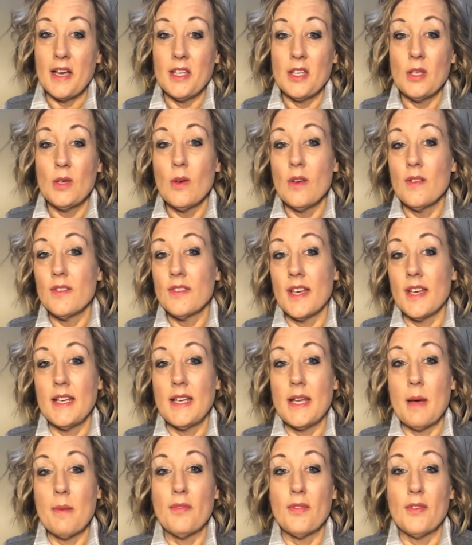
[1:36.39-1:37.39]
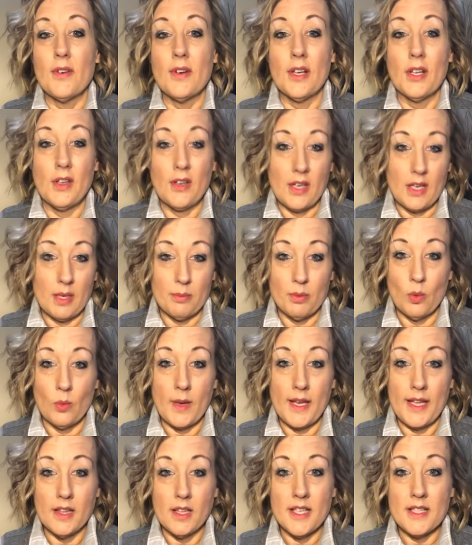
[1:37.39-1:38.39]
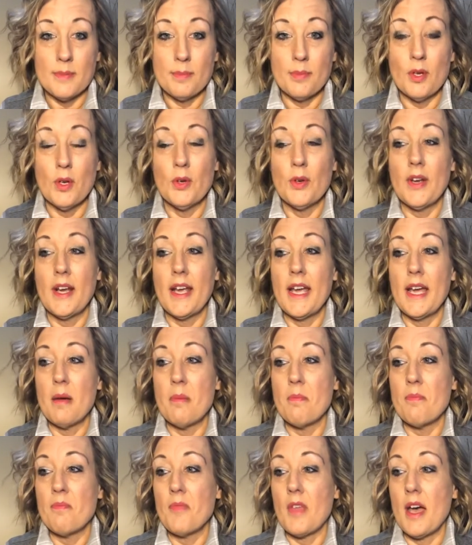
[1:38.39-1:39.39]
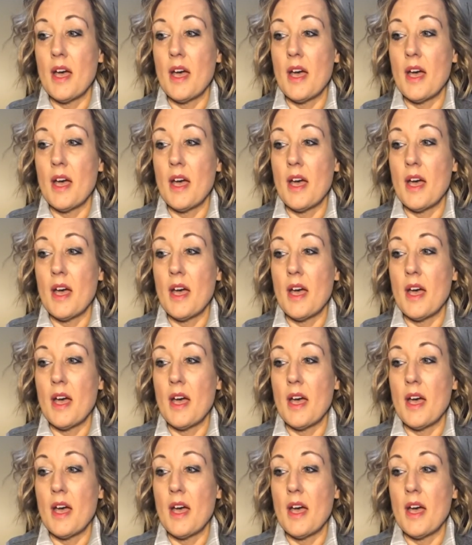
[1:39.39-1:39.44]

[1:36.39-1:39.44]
you have signed up for an incredible weight loss program.